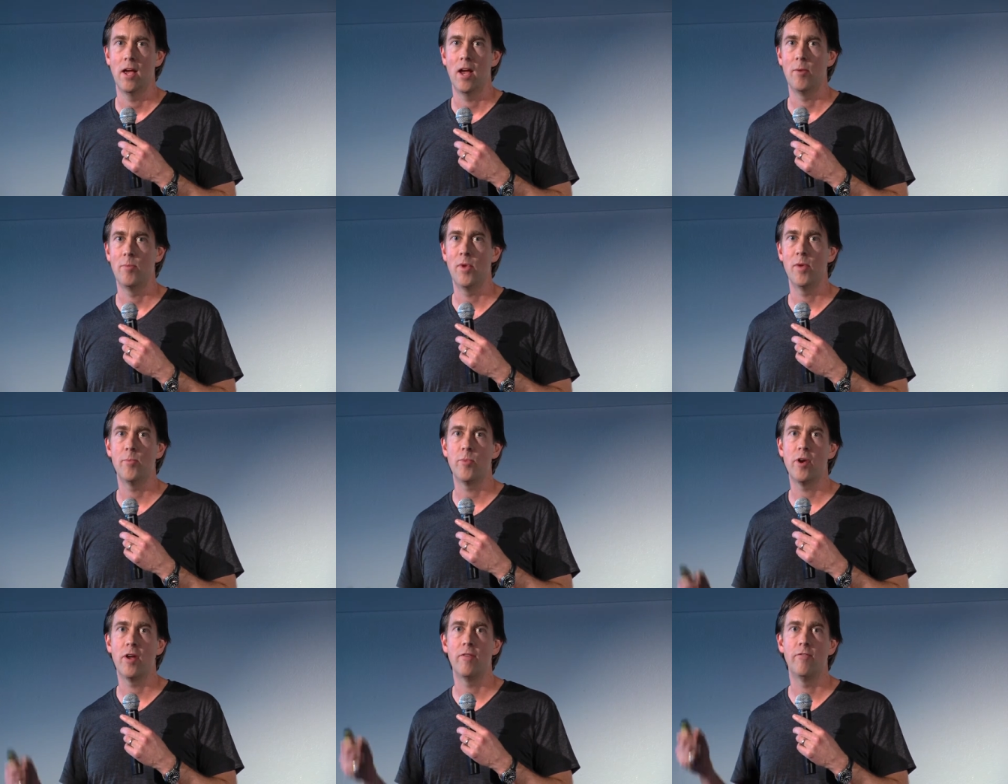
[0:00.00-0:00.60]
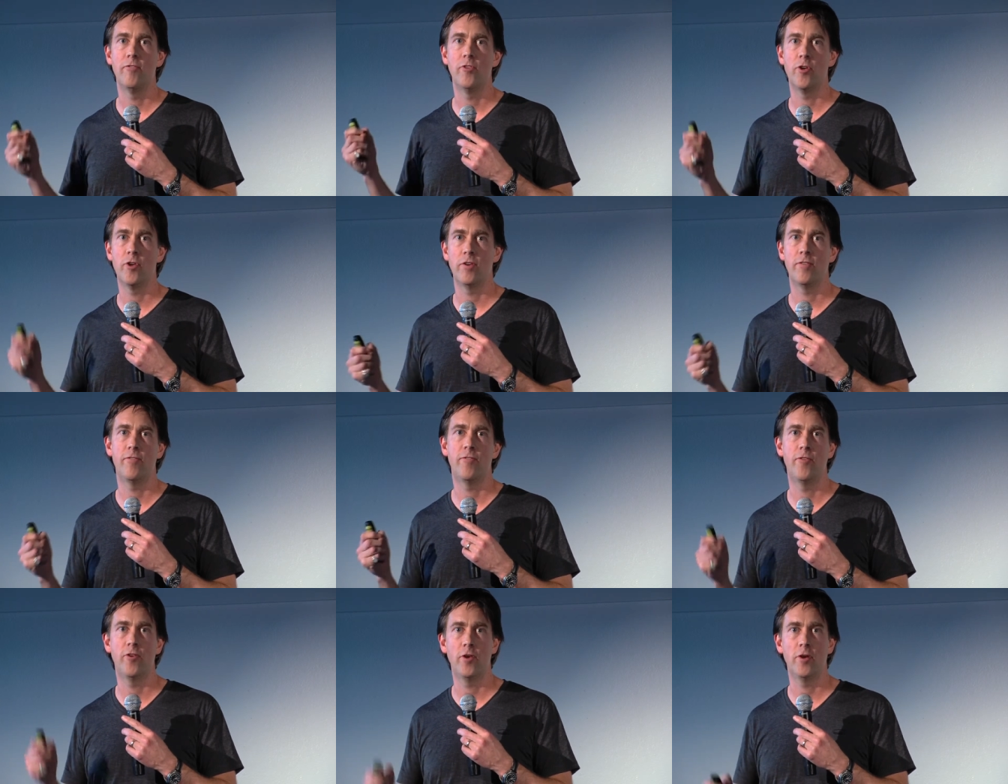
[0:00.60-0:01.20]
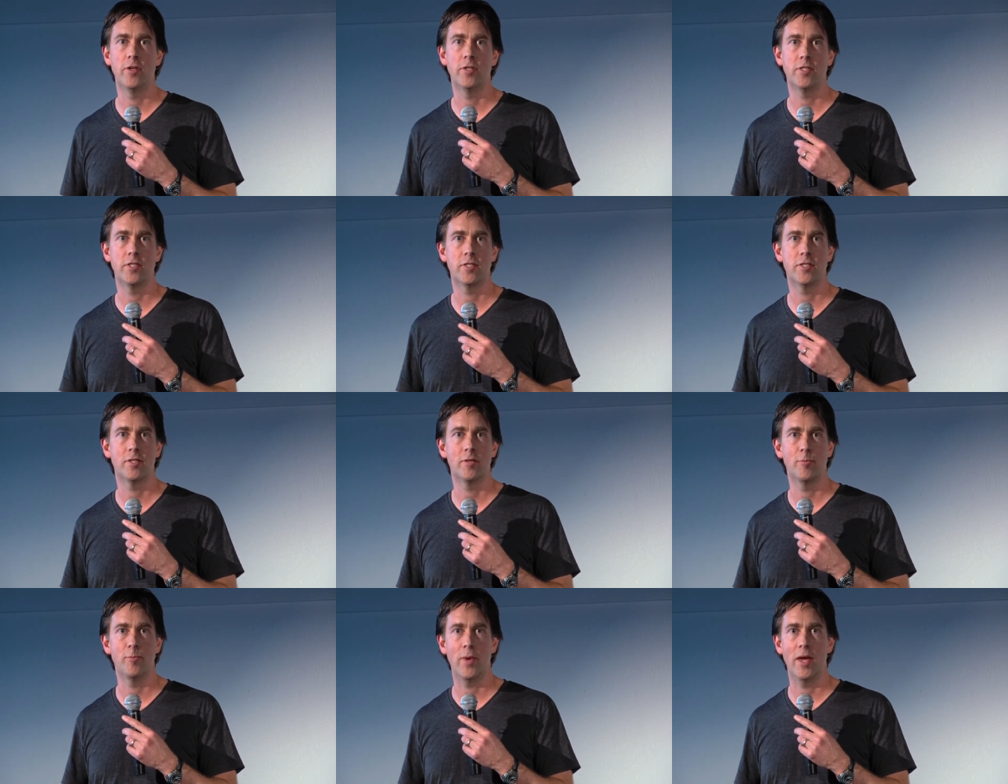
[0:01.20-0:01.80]
I remember our very
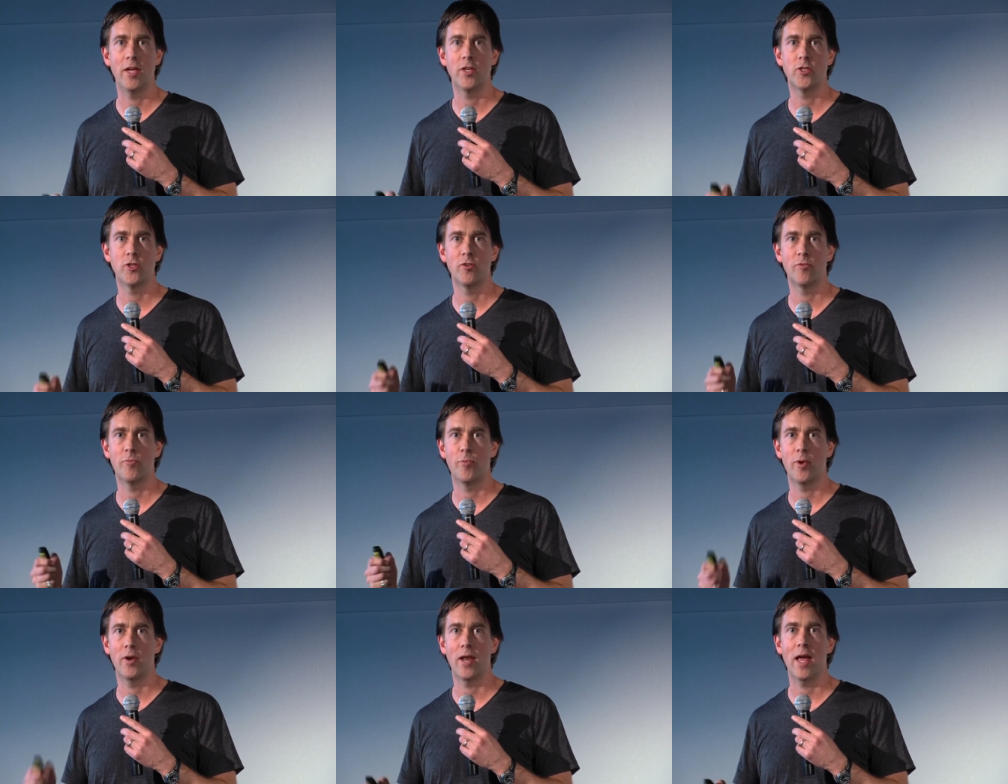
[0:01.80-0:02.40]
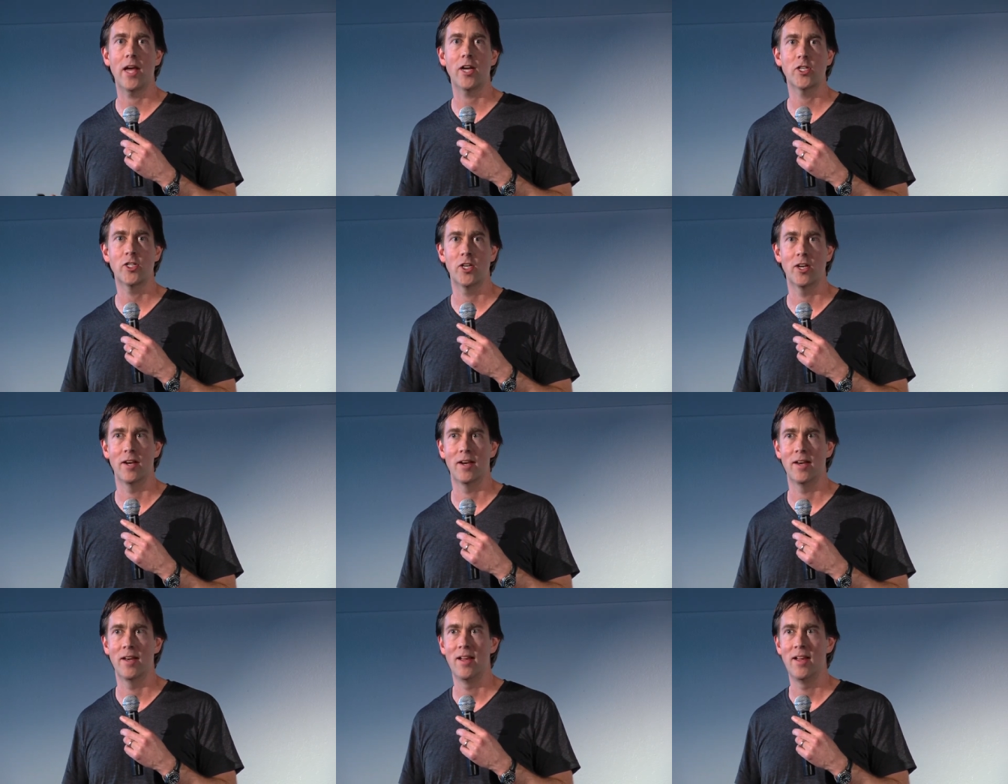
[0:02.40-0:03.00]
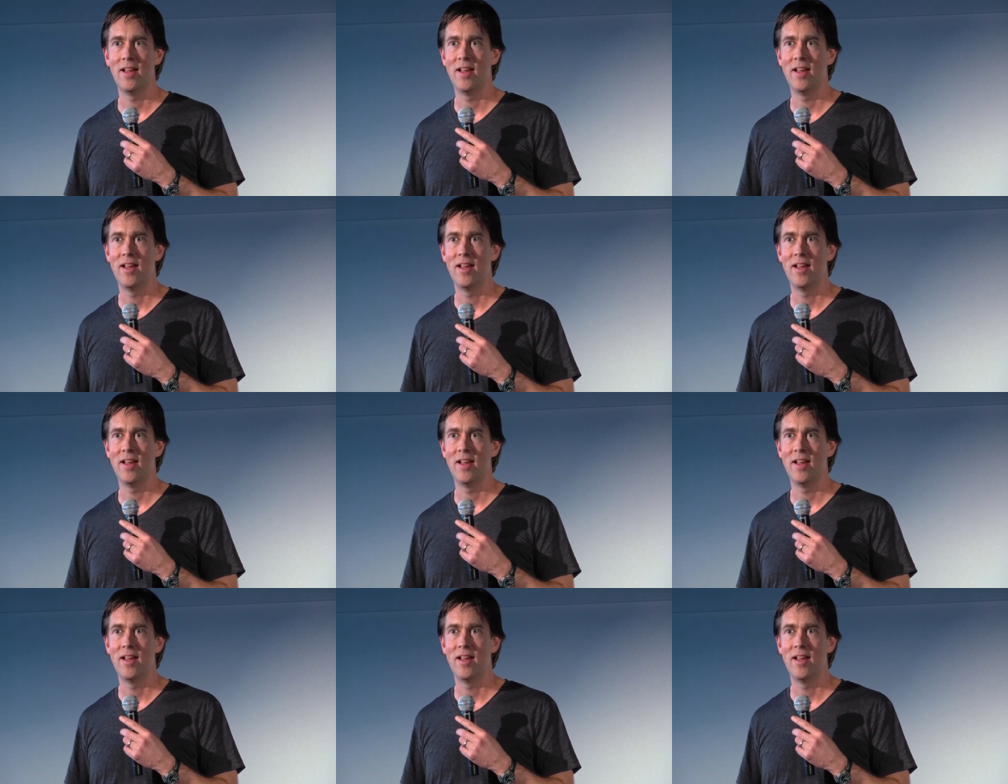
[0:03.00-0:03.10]
first batch of production,